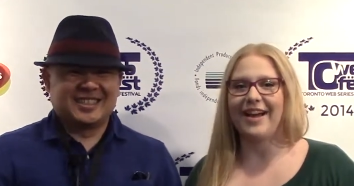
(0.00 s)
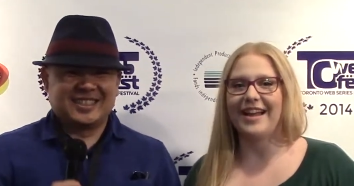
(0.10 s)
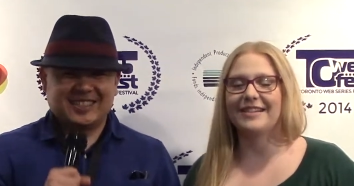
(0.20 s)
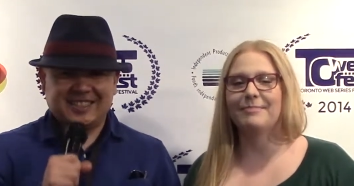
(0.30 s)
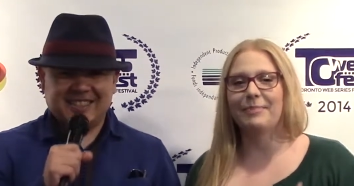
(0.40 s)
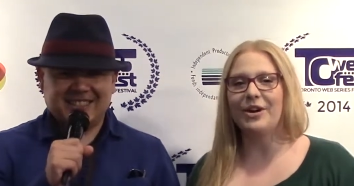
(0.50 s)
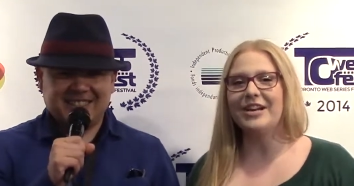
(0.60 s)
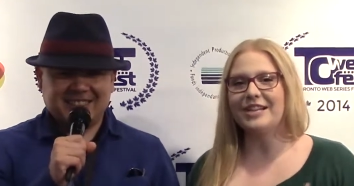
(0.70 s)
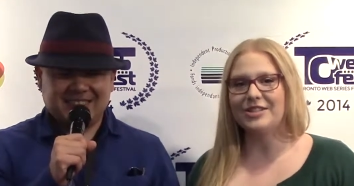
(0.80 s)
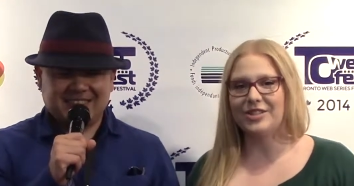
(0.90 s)
Speaker 1: friend,
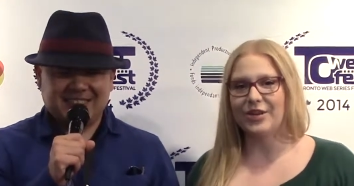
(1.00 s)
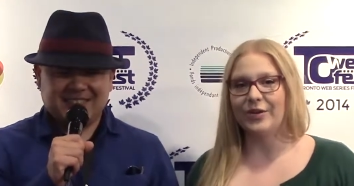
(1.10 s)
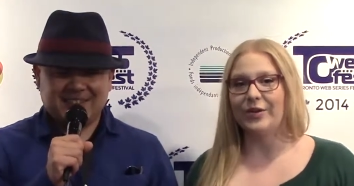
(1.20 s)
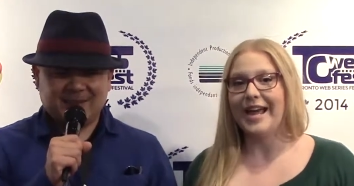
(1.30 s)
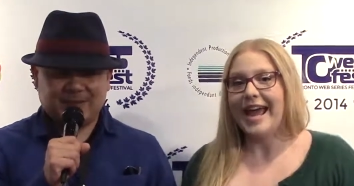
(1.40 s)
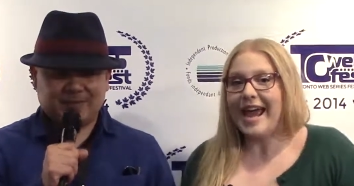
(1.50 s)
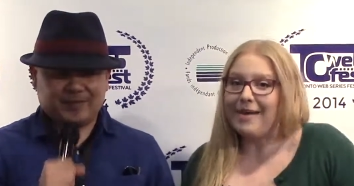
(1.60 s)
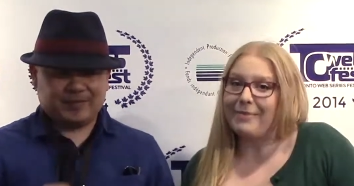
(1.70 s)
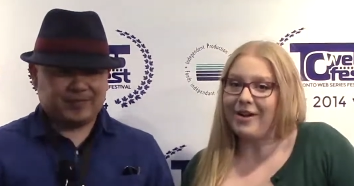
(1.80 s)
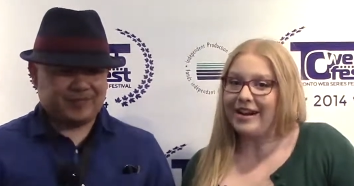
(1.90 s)
Bernie Su. Hey
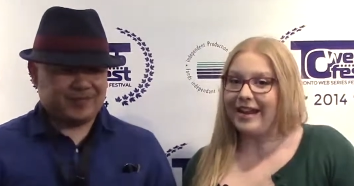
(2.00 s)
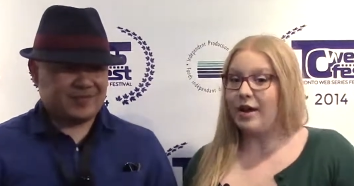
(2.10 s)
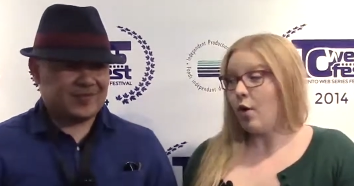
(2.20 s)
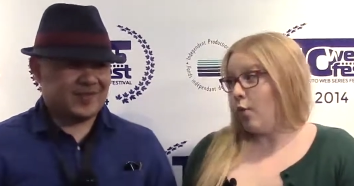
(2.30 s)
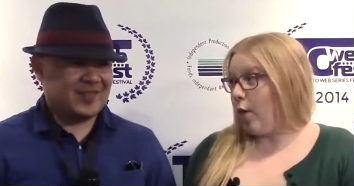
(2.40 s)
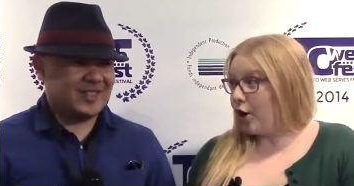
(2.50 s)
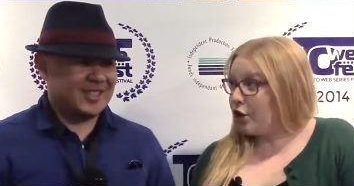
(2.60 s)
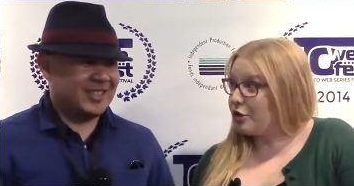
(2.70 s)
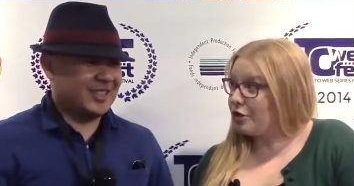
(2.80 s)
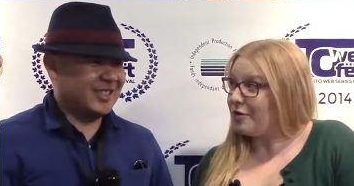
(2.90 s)
Bernie, what are
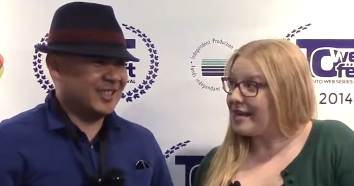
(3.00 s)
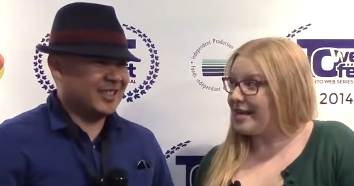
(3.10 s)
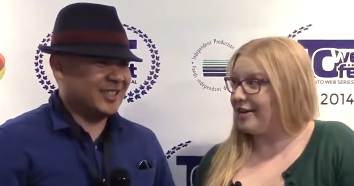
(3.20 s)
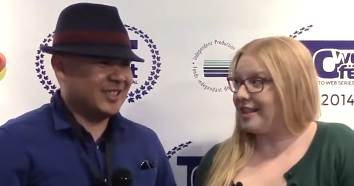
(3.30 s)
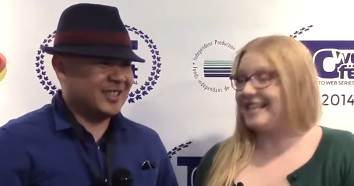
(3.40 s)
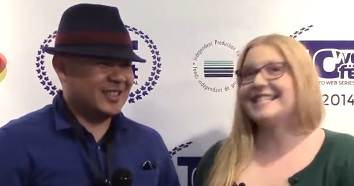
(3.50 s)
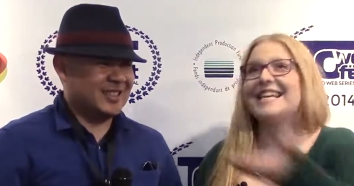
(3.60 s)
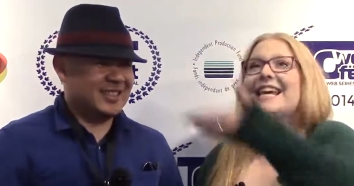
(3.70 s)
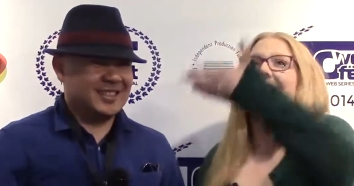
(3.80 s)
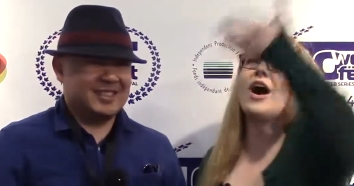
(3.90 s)
you doing here at the
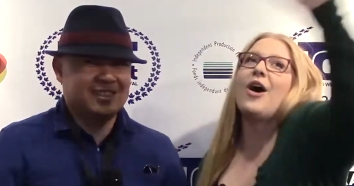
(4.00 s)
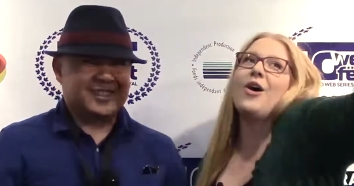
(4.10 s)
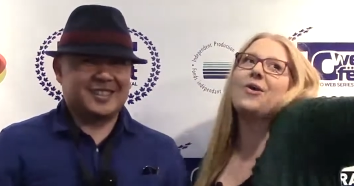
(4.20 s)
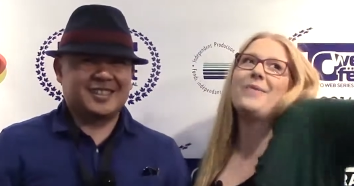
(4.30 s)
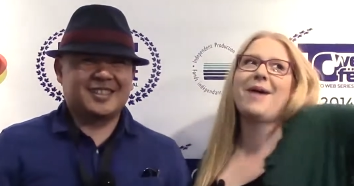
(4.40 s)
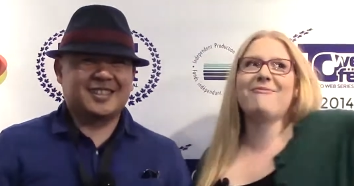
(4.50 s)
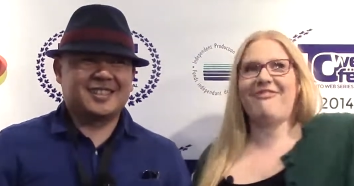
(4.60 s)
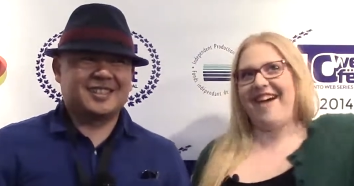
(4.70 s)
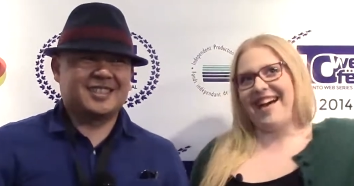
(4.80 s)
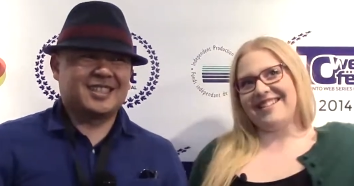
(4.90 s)
TO
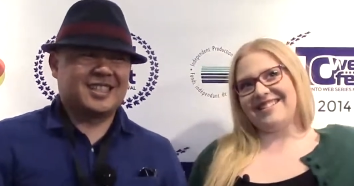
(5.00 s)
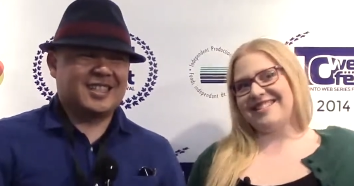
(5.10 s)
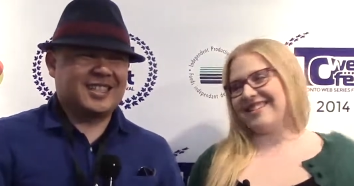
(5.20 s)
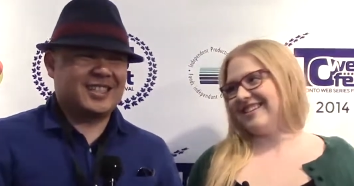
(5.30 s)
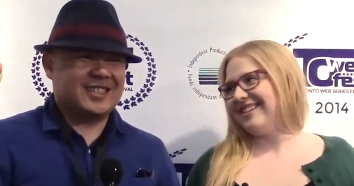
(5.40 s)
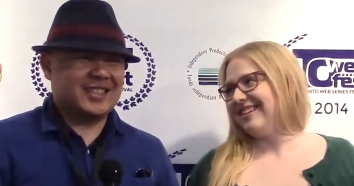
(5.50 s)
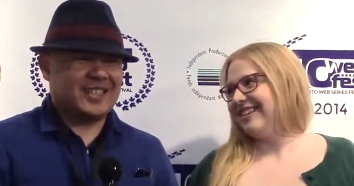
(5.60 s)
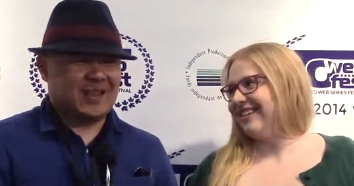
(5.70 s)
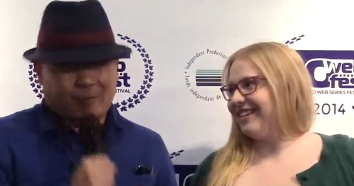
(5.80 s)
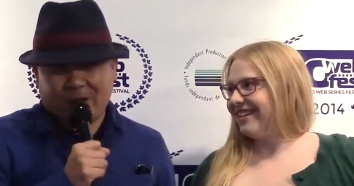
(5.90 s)
Web Fest?
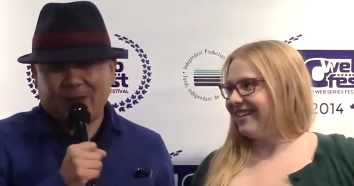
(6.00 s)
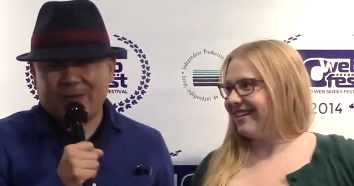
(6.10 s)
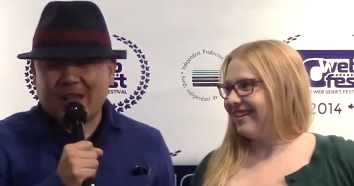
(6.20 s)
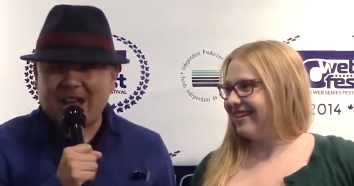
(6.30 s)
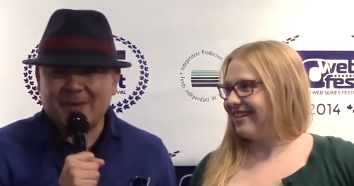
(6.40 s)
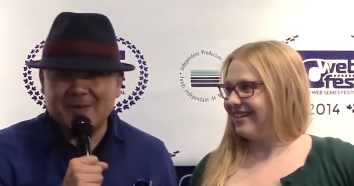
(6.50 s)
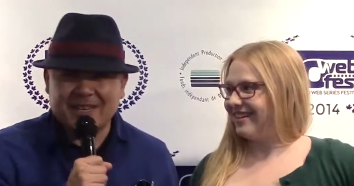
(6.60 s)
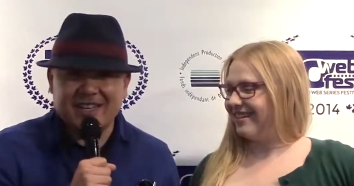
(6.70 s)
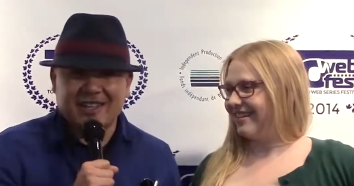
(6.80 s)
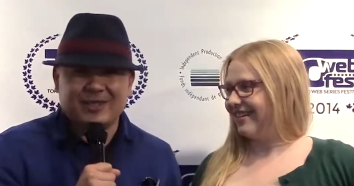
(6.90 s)
Speaker 2: Well, I am
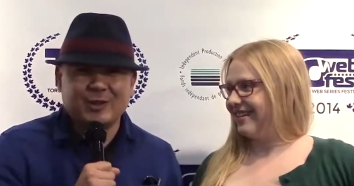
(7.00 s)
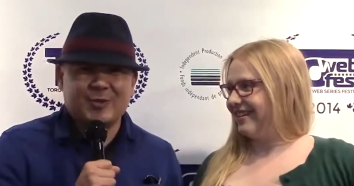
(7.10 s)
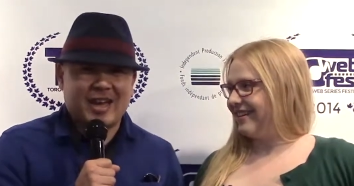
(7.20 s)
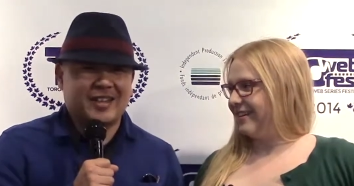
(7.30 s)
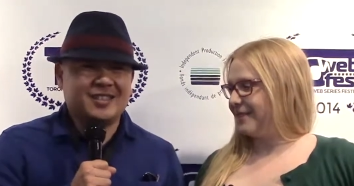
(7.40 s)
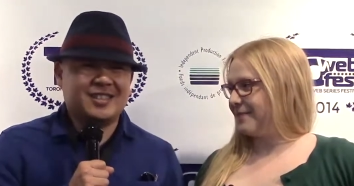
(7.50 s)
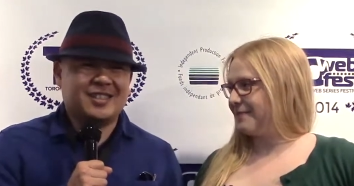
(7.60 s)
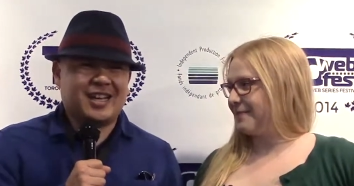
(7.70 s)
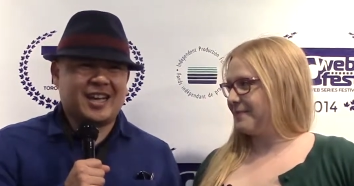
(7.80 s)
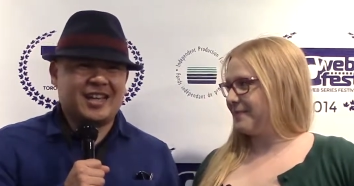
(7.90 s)
speaking on two panels
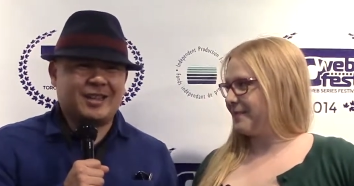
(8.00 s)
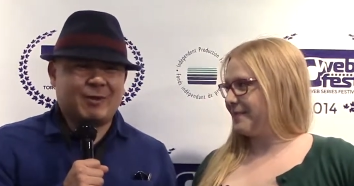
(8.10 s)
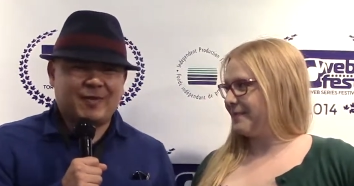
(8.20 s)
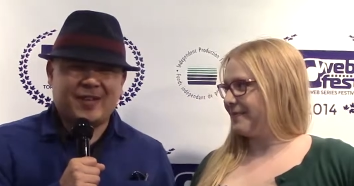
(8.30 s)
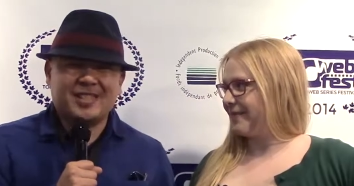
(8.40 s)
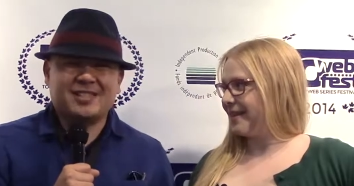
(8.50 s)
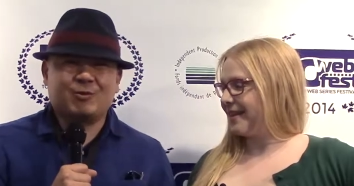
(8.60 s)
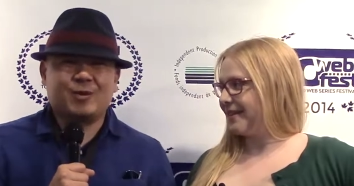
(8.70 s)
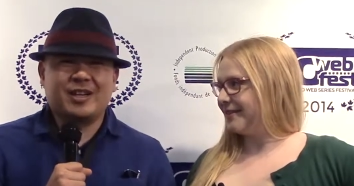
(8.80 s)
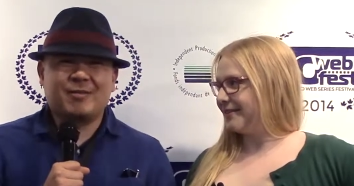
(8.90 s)
at the WebFest
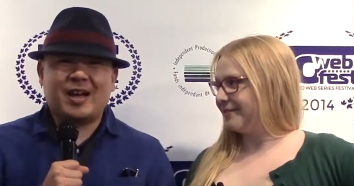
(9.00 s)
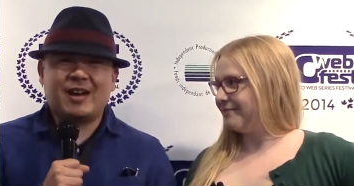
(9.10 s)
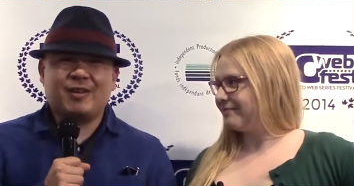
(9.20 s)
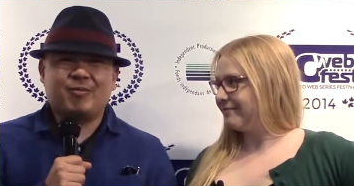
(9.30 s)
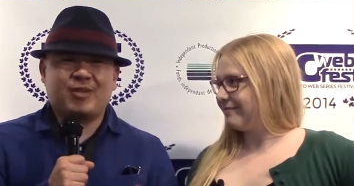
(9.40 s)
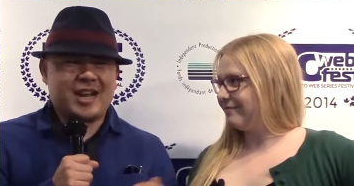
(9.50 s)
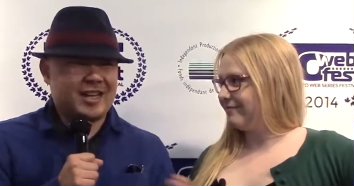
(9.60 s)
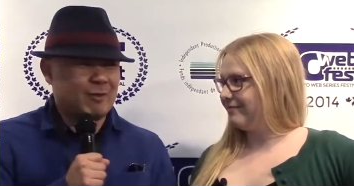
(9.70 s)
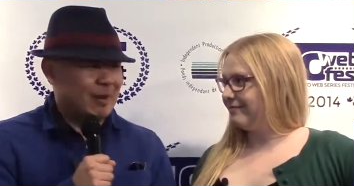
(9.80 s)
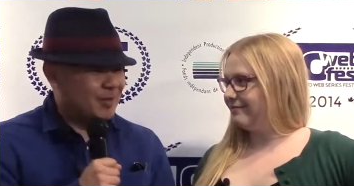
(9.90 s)
one about
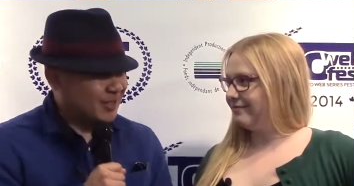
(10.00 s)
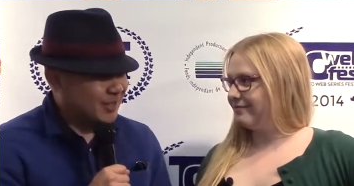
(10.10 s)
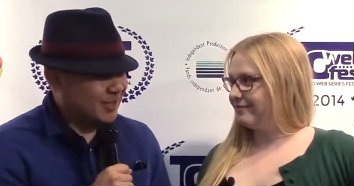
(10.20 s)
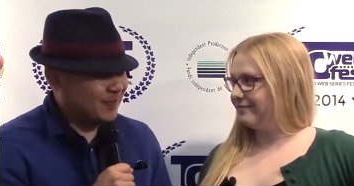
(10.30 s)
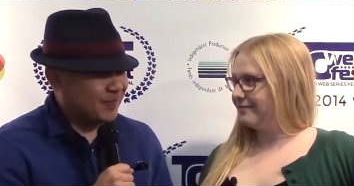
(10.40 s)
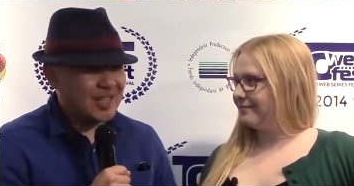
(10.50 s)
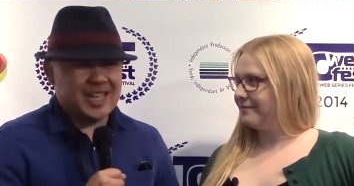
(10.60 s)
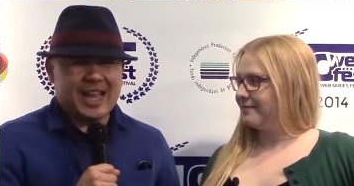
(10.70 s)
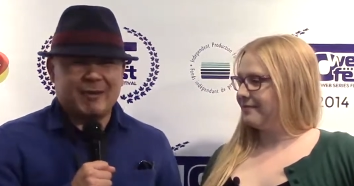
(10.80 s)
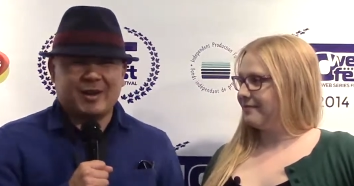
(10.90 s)
branding web series
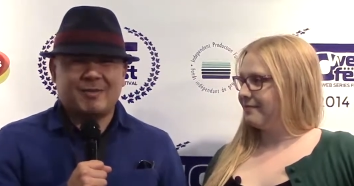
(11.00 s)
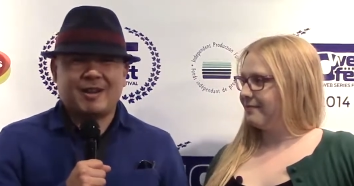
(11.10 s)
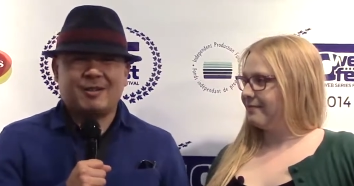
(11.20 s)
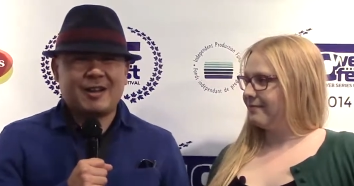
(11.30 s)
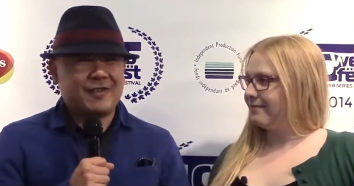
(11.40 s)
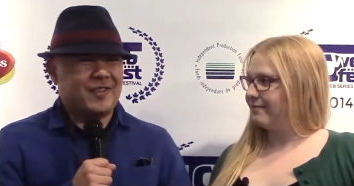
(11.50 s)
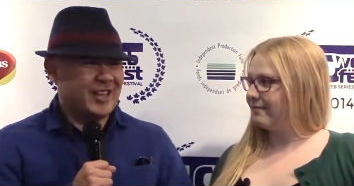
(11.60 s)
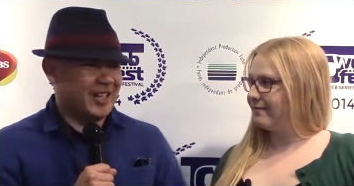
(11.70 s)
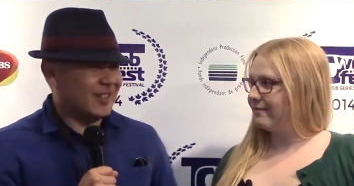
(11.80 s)
and one about crowdfunding.